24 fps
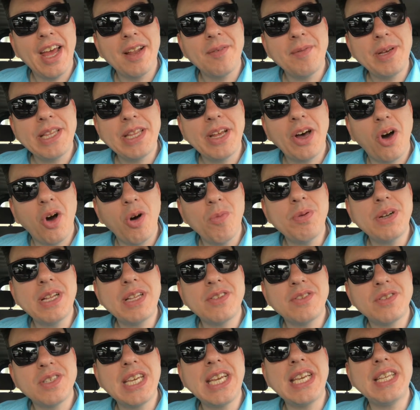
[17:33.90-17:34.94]
I mean, the
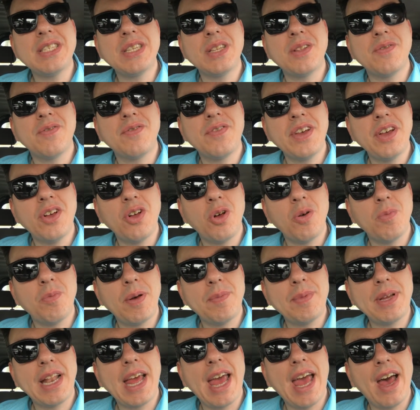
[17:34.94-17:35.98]
opening scenes of the film,
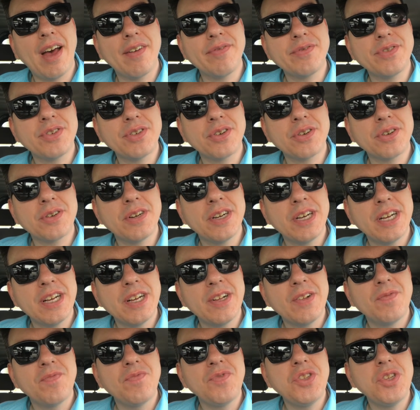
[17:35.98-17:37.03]
I mean, after
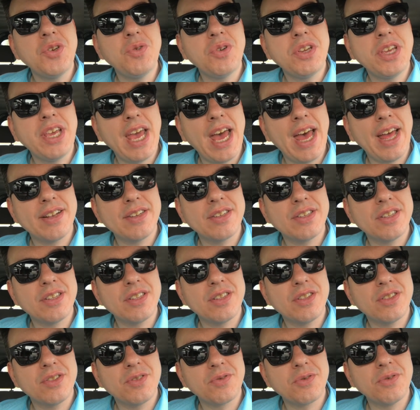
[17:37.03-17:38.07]
you get
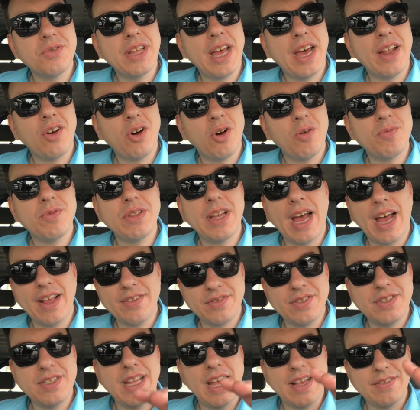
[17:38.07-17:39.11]
through that,
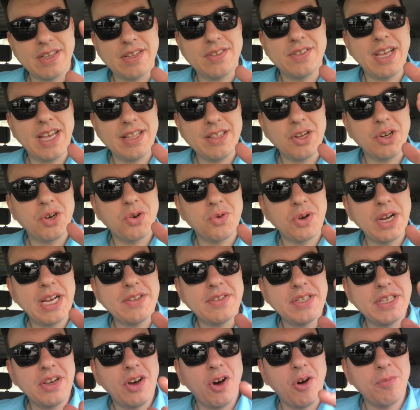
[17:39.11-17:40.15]
as I said, the
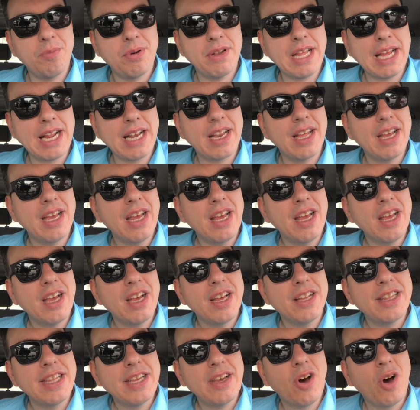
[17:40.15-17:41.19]
crazy opening,
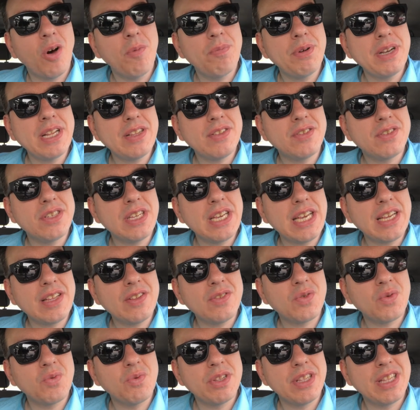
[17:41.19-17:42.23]
the opening
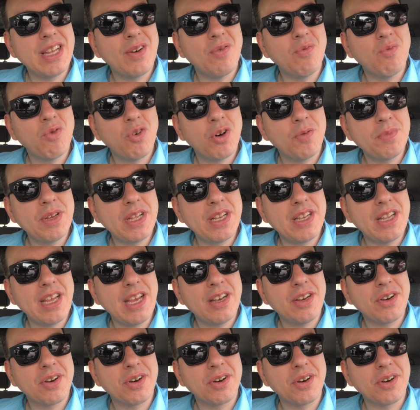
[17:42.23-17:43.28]
scenes with that woman
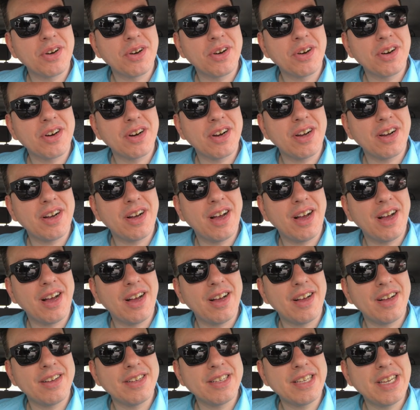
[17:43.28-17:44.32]
in her,
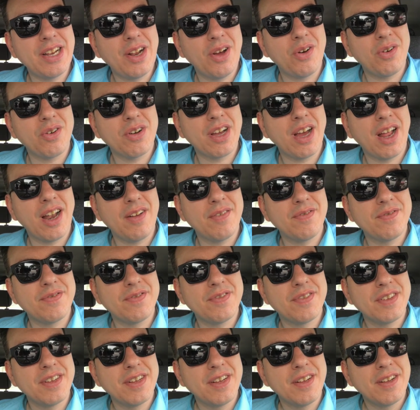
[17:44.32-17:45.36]
kind of